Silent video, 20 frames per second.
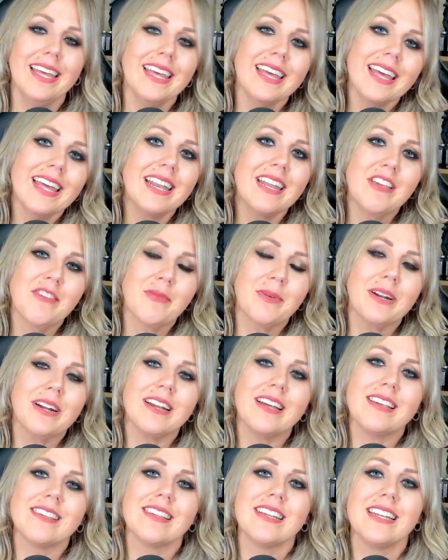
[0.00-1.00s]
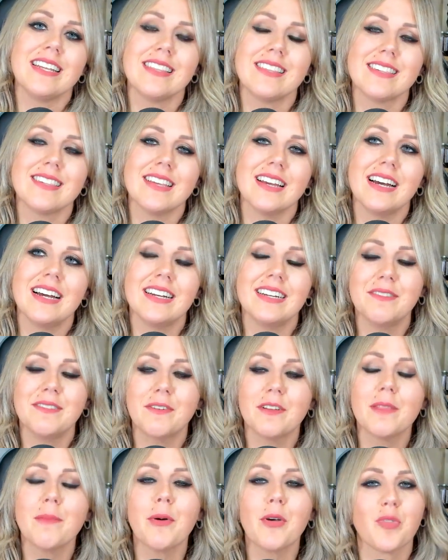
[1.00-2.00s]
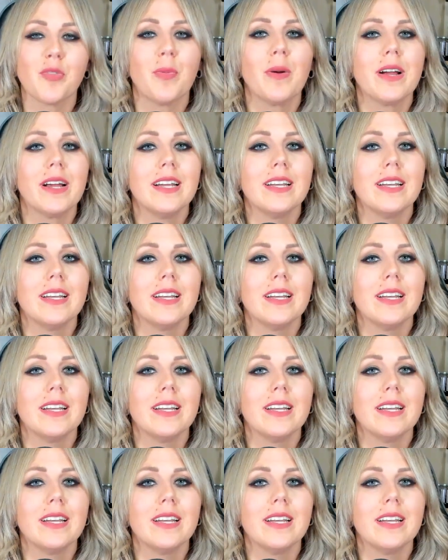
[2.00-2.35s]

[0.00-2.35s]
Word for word: it is what it is, and it's uh, for the most part